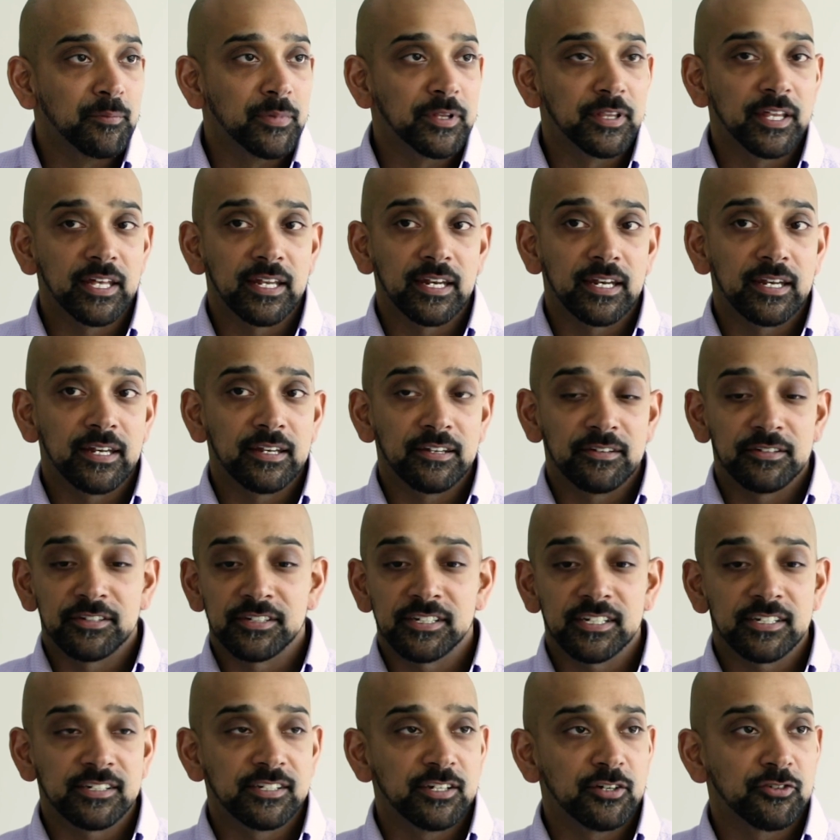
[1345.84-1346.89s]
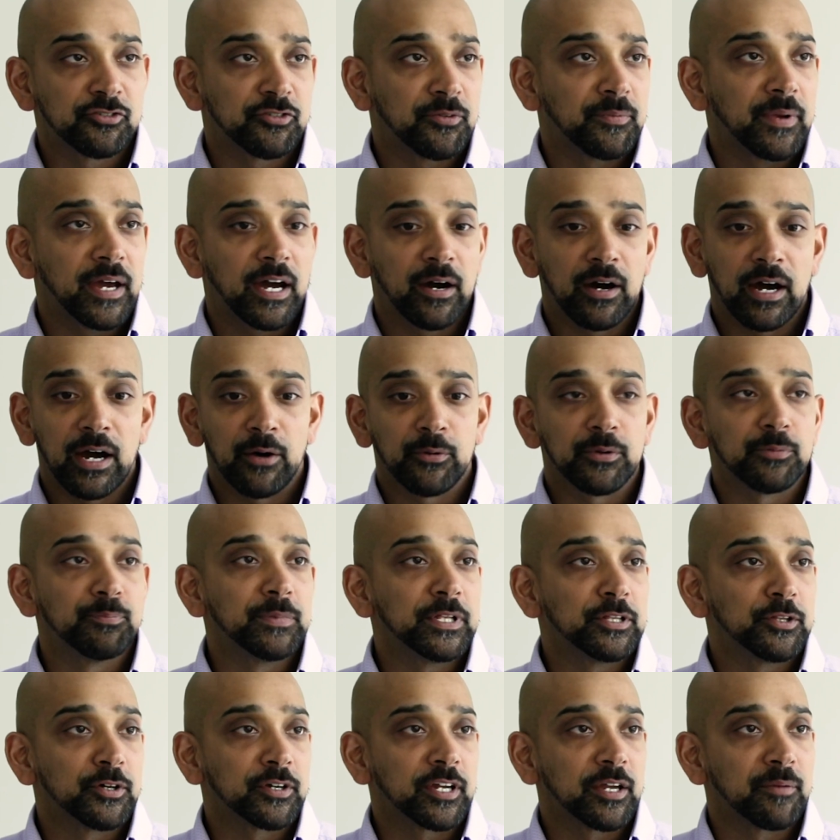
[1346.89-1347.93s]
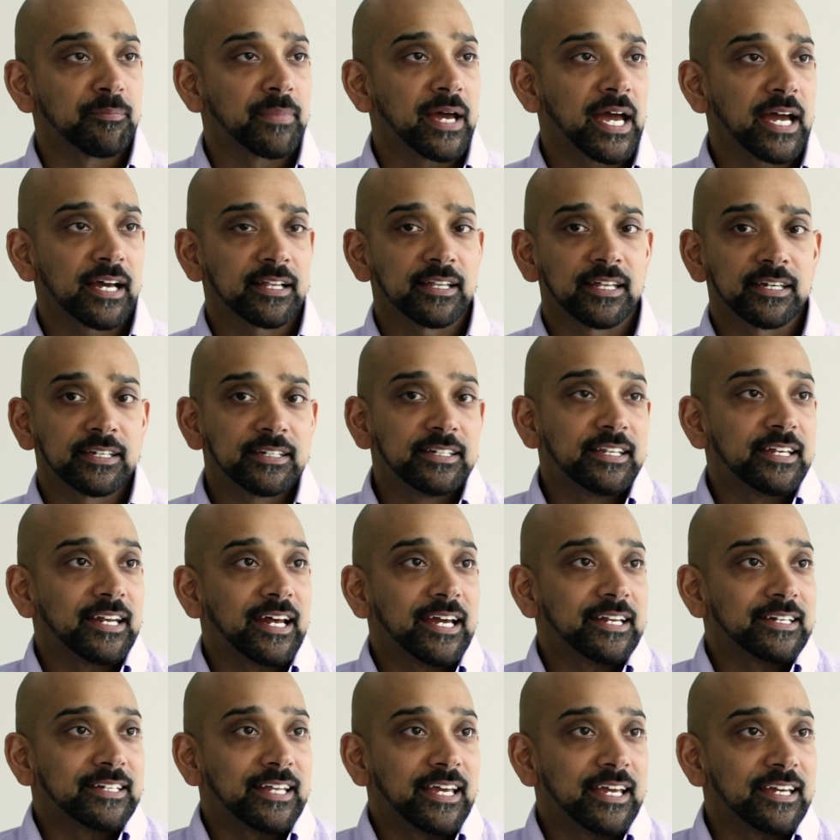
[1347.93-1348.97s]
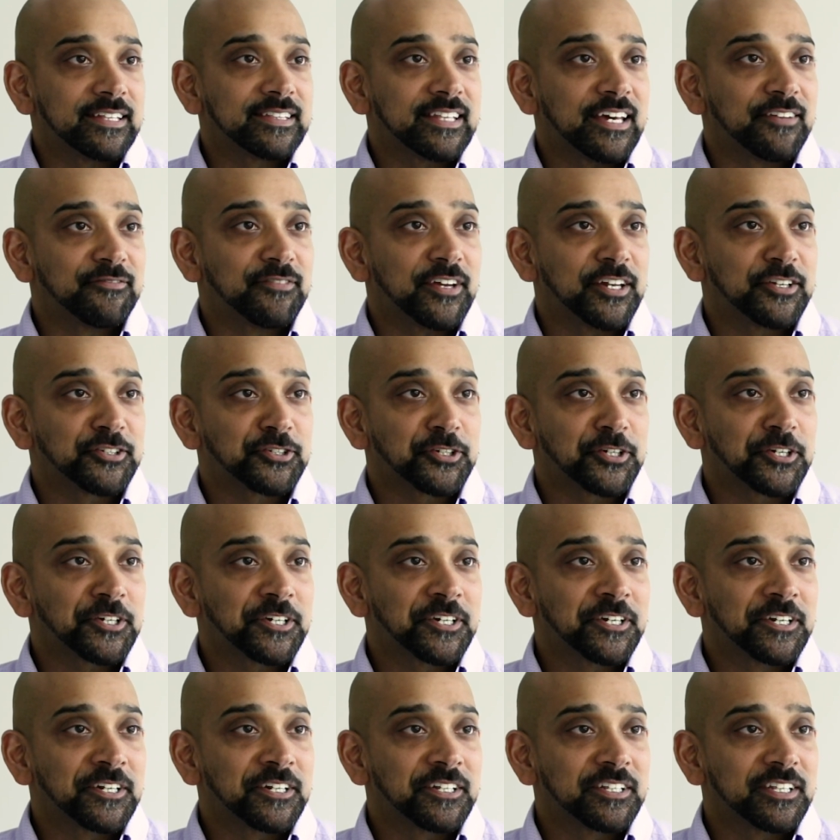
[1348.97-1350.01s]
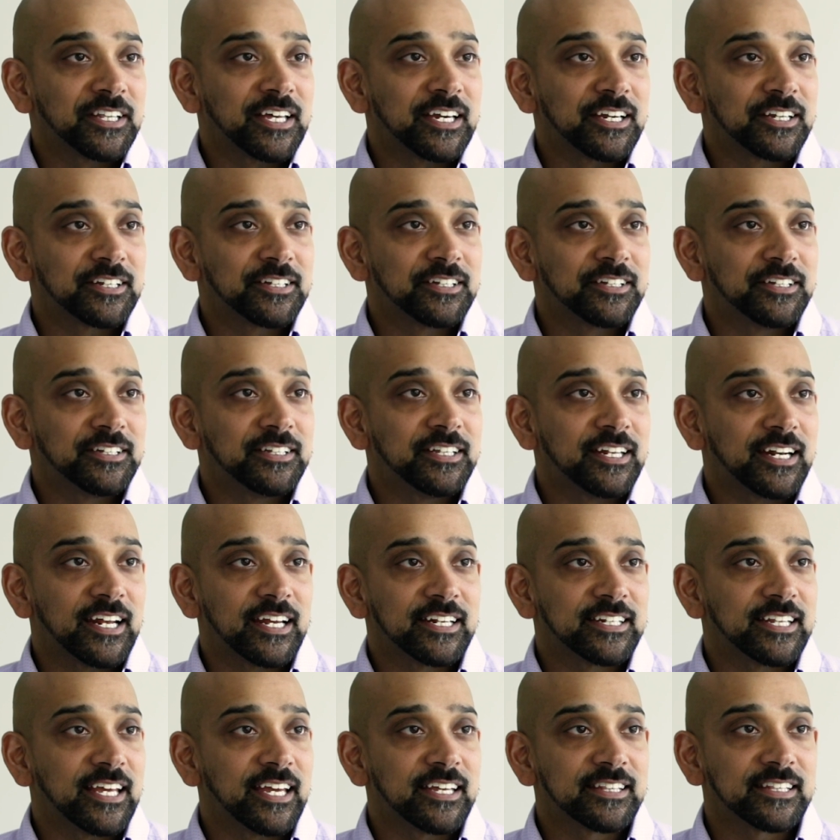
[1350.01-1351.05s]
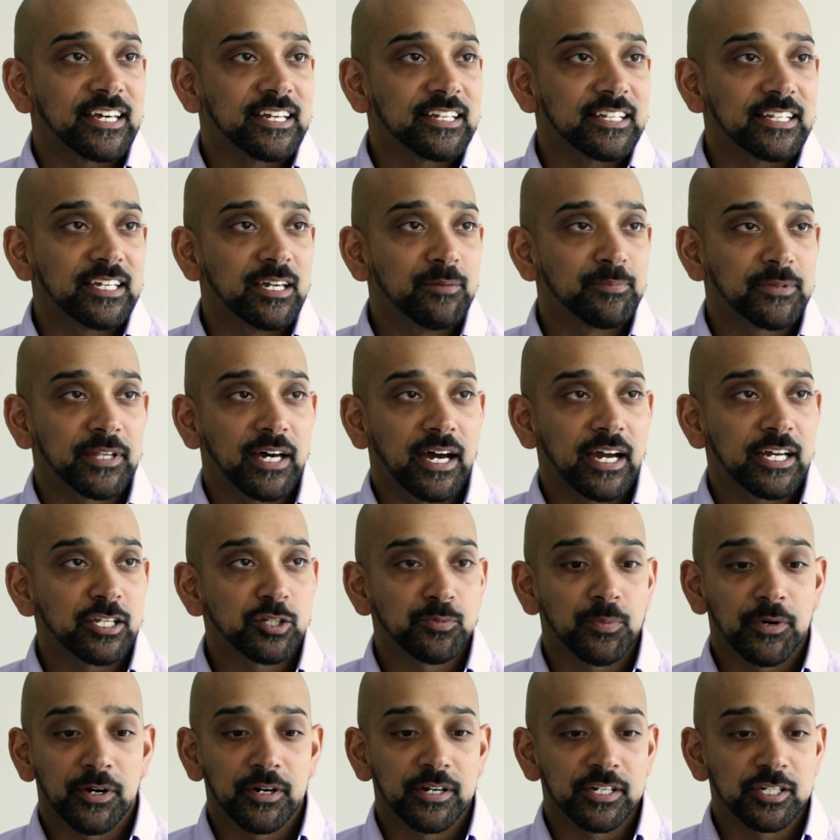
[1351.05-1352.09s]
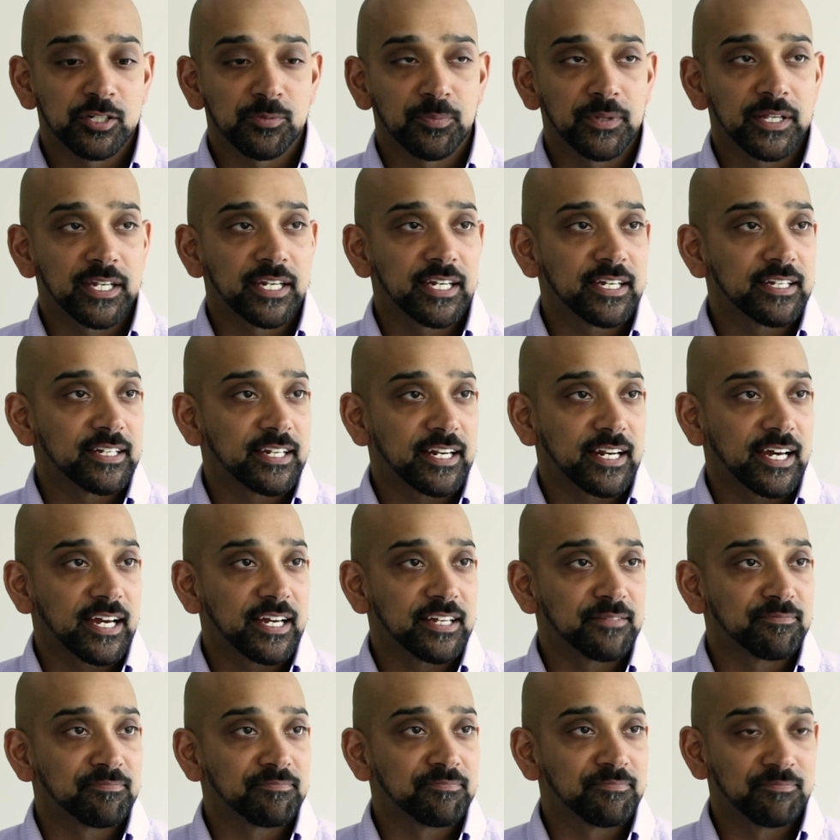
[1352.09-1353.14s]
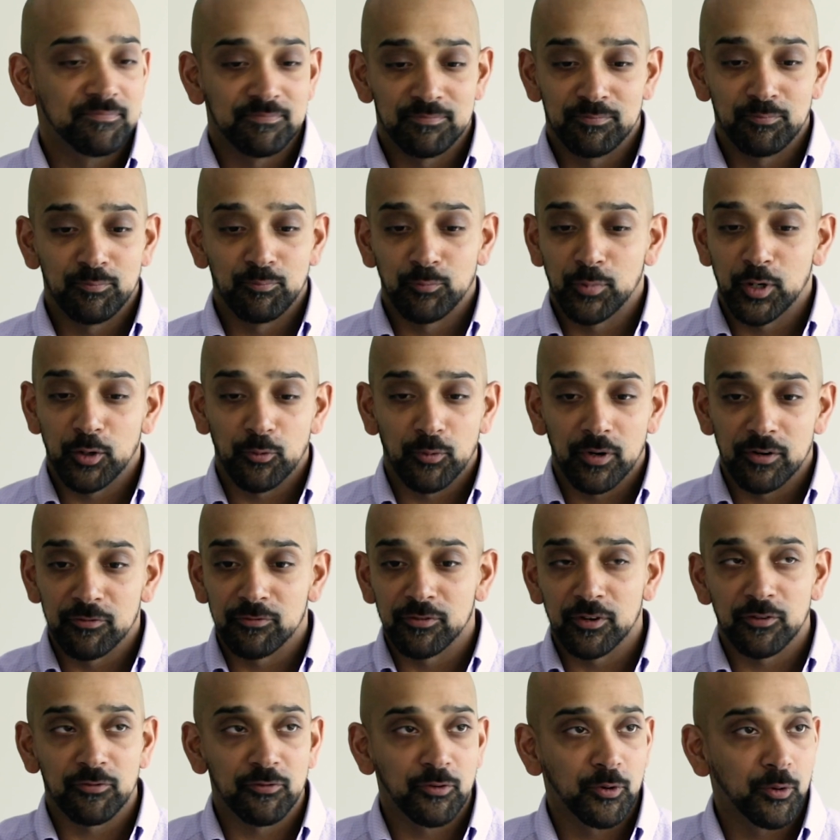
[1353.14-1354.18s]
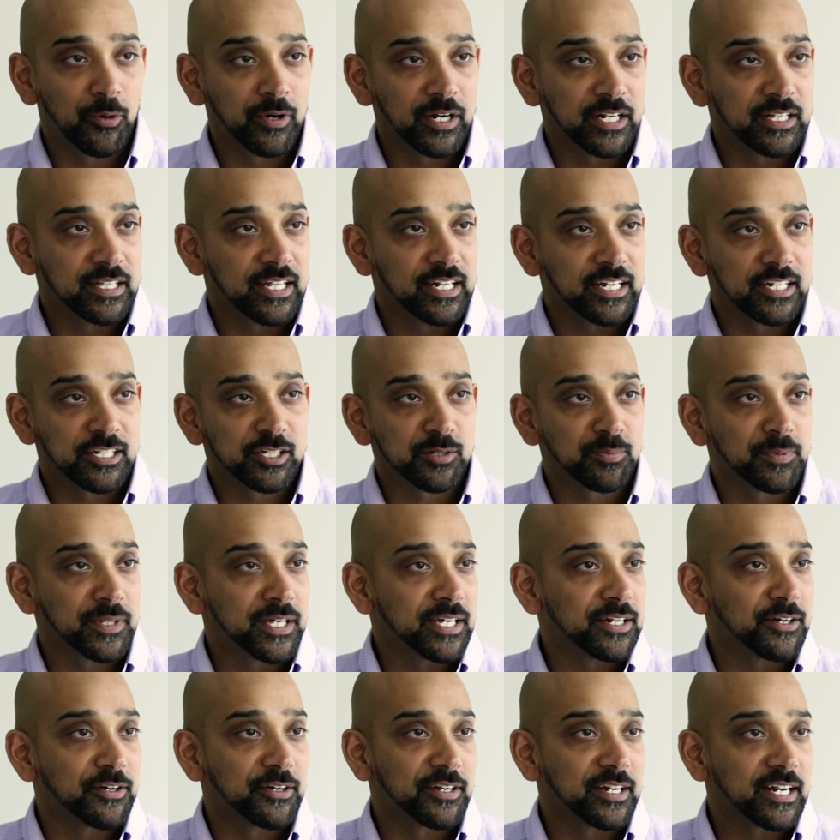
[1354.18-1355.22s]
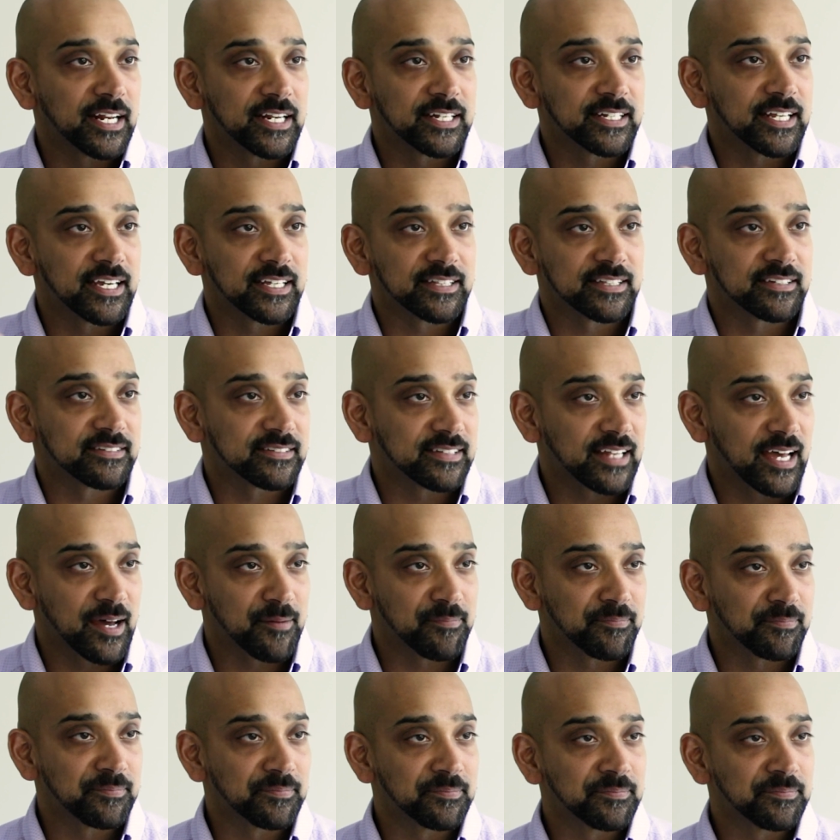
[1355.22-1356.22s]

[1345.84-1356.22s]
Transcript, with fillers: But then six years from now, I would be looking back like, did I take that venture? Yeah. Like, did I take that leap? The iceberg is splitting. Did I put one foot forward and let it split, or did I take the step?